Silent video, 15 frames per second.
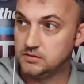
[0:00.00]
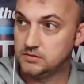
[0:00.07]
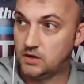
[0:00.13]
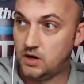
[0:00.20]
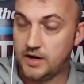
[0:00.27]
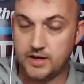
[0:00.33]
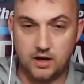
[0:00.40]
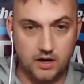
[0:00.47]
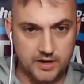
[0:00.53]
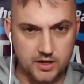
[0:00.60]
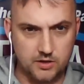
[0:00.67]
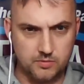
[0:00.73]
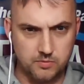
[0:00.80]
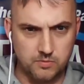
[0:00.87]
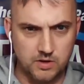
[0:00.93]

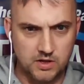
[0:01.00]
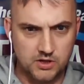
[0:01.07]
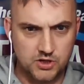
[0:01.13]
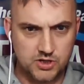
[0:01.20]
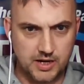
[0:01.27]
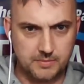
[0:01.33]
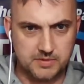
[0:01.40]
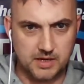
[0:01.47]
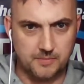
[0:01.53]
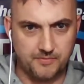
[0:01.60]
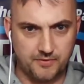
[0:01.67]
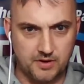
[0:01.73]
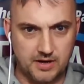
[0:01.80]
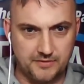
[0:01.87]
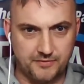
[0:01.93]
Ayew shaped up
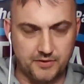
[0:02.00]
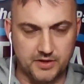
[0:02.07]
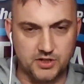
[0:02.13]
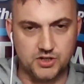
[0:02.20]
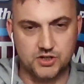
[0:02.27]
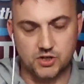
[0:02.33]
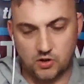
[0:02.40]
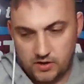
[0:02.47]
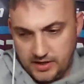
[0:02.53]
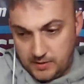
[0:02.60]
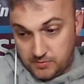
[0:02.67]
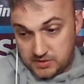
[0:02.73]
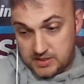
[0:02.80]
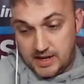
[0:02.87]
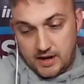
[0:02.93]
for a left-footed shot and he
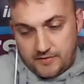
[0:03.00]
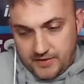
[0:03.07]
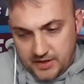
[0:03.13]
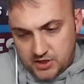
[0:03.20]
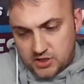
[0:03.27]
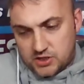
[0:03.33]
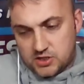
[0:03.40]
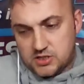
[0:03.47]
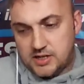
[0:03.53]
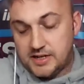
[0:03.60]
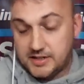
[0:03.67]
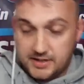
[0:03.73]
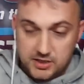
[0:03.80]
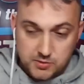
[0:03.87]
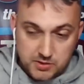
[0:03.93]
was there. I think he should have just
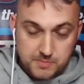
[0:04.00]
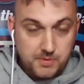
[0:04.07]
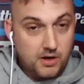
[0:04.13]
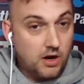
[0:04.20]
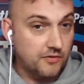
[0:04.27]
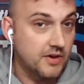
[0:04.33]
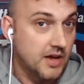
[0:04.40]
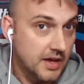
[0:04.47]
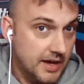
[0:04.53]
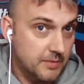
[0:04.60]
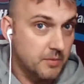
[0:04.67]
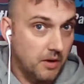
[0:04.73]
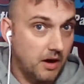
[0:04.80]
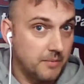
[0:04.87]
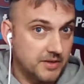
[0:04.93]
laid it into his path. He
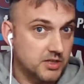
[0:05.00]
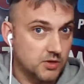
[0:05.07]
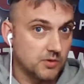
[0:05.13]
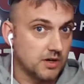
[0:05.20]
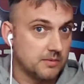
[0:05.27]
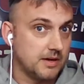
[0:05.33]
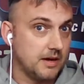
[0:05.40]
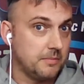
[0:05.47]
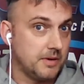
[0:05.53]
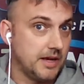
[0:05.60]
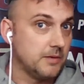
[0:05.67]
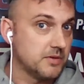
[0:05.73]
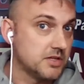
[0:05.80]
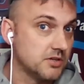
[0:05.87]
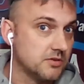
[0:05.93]
might have been talking about a
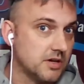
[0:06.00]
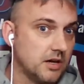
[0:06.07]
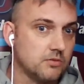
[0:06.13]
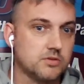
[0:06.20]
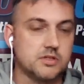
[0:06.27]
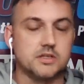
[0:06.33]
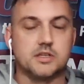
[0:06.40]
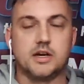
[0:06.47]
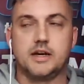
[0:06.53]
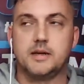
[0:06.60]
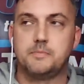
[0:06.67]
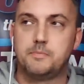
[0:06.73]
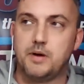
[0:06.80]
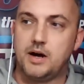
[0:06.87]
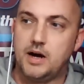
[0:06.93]
player with 2 goals today,
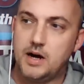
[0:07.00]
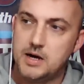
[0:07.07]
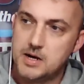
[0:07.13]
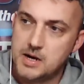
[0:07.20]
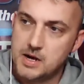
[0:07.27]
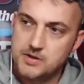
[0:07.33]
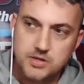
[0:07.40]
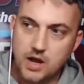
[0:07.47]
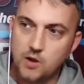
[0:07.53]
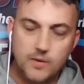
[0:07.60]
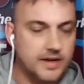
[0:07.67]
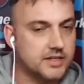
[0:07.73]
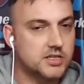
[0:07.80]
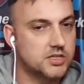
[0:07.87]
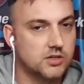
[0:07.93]
but no,
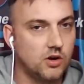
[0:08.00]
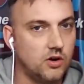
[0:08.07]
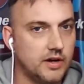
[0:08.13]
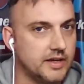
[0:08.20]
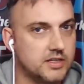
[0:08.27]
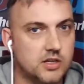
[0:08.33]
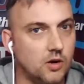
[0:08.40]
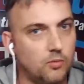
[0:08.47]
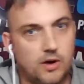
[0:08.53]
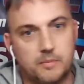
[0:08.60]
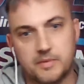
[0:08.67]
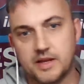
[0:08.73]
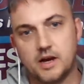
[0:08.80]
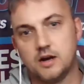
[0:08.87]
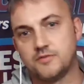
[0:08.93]
it's not. He's not won
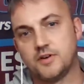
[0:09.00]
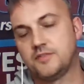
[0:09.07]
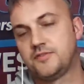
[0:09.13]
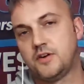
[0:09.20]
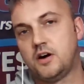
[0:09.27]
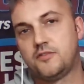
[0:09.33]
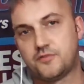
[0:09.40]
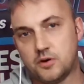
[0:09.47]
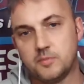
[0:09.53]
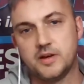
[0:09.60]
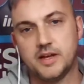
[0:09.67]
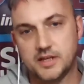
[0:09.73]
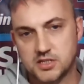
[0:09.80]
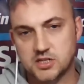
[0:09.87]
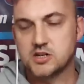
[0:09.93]
me over. Far from
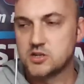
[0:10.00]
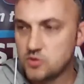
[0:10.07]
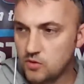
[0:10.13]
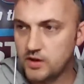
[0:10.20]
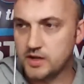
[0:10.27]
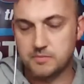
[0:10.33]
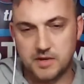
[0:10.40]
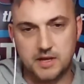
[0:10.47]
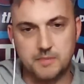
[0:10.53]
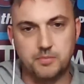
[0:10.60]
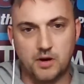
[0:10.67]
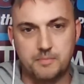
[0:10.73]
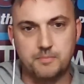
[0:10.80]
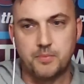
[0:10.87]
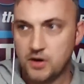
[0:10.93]
it. He's annoyed me
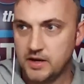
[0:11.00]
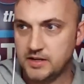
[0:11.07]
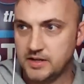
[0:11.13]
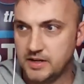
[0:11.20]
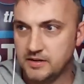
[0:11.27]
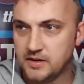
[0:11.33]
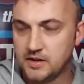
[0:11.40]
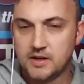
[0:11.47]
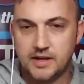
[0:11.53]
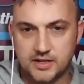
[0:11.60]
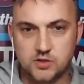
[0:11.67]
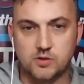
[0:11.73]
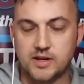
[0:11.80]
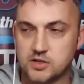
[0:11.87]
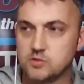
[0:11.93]
by putting in. He's
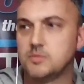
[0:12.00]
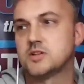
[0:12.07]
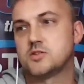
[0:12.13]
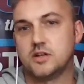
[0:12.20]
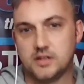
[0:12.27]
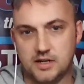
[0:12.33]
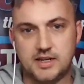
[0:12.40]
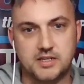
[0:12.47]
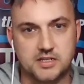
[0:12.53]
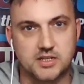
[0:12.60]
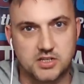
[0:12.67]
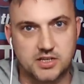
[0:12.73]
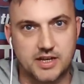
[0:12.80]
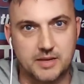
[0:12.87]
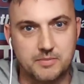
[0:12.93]
almost like the Leicester
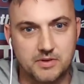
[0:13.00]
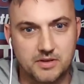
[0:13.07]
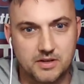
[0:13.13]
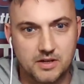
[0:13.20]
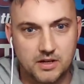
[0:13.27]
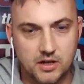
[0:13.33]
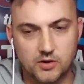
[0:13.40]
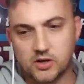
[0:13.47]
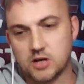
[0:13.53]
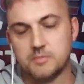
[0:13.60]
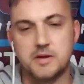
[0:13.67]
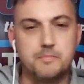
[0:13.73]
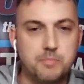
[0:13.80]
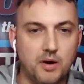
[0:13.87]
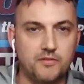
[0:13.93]
team who couldn't
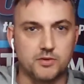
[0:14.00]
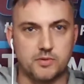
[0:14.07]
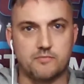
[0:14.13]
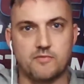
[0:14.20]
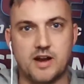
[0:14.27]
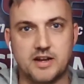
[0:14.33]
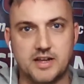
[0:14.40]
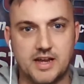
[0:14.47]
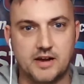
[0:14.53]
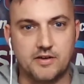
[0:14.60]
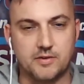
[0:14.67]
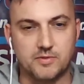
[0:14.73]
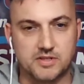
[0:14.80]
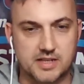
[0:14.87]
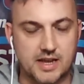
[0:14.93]
be bothered when
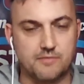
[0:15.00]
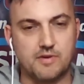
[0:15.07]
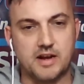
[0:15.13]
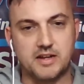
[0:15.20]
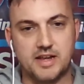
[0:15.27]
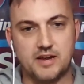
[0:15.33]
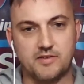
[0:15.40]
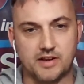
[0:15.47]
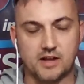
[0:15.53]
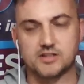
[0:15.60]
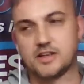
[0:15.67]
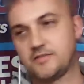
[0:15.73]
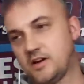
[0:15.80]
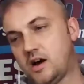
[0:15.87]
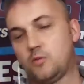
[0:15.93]
Ranieri was there. Ranieri goes,
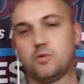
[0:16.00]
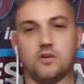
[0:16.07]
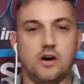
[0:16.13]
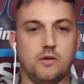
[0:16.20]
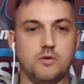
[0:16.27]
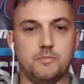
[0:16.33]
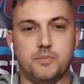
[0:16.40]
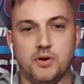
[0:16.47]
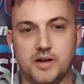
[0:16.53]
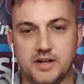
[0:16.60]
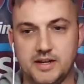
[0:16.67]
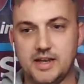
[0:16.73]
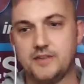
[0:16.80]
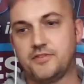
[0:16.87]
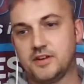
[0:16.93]
oh, well, right, we'll put in
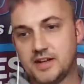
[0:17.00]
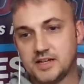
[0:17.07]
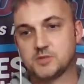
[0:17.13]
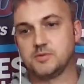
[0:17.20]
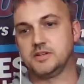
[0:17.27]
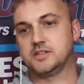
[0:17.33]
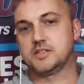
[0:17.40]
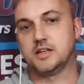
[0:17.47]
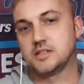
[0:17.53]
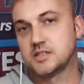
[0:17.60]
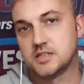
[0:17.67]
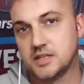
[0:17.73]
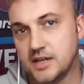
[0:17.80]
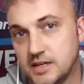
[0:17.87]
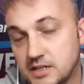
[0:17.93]
the effort. That's what he's done
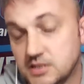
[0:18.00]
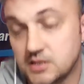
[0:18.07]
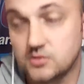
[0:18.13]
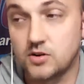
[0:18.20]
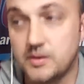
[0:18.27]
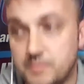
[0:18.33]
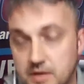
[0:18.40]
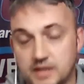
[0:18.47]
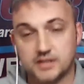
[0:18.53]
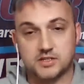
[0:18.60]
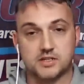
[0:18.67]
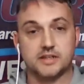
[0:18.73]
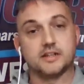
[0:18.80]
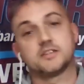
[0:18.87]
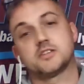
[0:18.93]
today, and he's annoyed me,
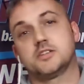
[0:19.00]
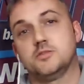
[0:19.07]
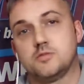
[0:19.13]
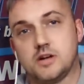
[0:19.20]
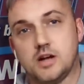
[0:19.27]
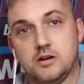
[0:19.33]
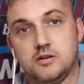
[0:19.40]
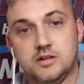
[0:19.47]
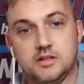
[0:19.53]
actually. He can still go.